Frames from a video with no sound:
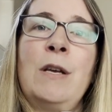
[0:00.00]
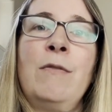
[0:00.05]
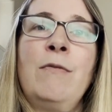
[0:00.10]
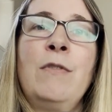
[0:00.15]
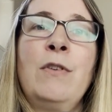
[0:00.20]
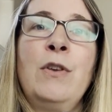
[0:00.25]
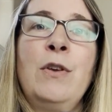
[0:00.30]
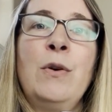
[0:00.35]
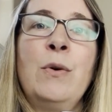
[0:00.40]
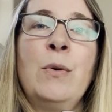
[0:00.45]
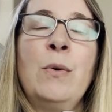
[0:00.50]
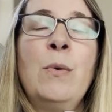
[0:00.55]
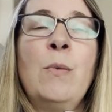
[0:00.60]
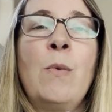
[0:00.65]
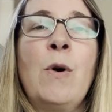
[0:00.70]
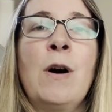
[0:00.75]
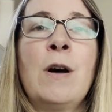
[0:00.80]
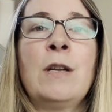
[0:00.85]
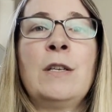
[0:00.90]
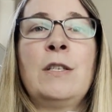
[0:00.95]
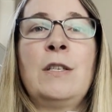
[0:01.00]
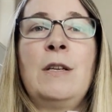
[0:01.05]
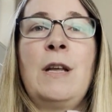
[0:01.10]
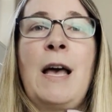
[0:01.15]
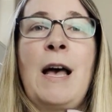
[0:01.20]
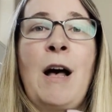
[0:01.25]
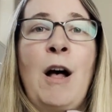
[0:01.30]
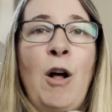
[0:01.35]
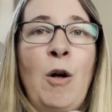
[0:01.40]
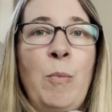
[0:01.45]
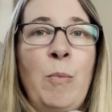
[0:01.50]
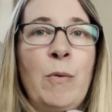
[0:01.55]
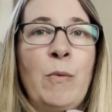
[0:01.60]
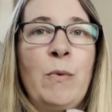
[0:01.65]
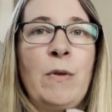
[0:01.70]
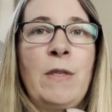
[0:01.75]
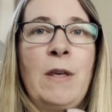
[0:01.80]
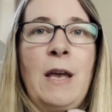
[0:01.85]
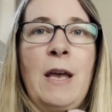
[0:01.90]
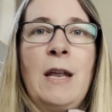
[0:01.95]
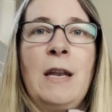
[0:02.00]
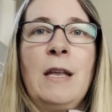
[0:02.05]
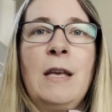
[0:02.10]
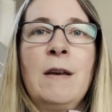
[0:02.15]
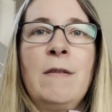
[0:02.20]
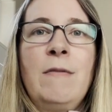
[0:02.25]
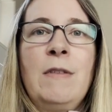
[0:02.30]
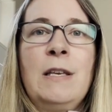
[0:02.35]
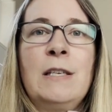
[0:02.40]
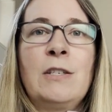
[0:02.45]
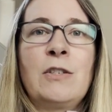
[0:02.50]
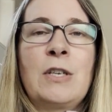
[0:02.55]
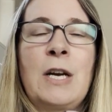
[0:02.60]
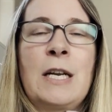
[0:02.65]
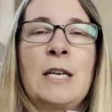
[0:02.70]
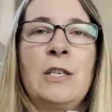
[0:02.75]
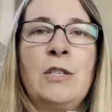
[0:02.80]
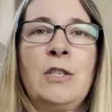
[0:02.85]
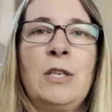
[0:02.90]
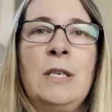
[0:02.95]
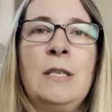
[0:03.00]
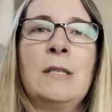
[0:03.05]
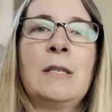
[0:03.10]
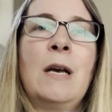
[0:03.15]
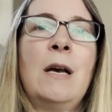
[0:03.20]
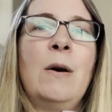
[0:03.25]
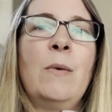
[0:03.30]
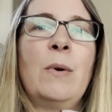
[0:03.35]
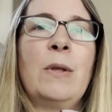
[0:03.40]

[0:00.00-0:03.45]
If you want help with any of these strategies,